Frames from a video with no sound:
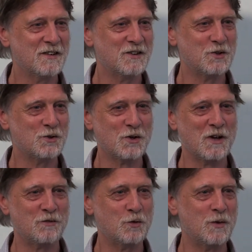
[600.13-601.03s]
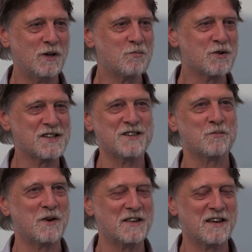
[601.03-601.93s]
that you don't have to be
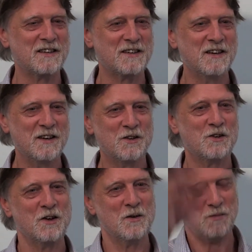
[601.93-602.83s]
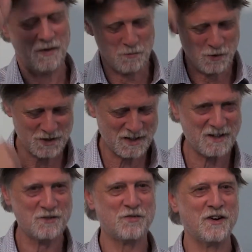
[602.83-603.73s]
imprisoned by that. The music
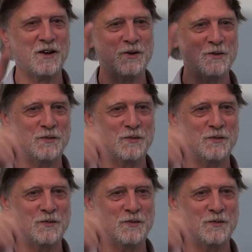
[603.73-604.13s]
can flow